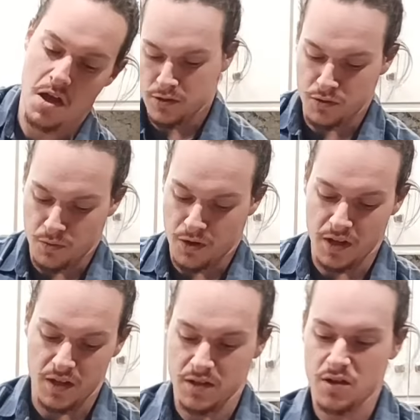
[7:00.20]
So we'll
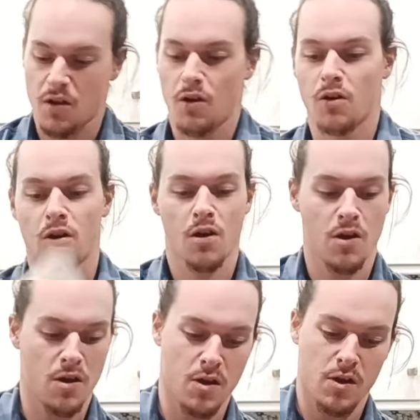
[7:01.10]
get this all
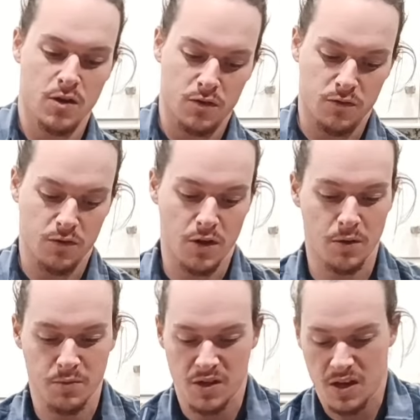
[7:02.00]

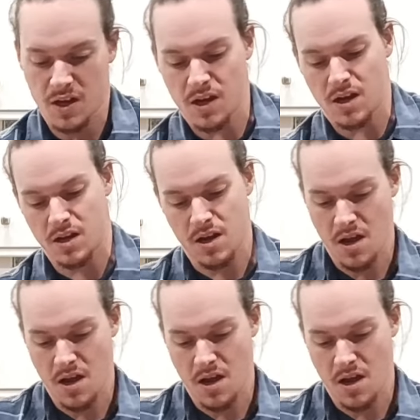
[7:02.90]
rubbed in.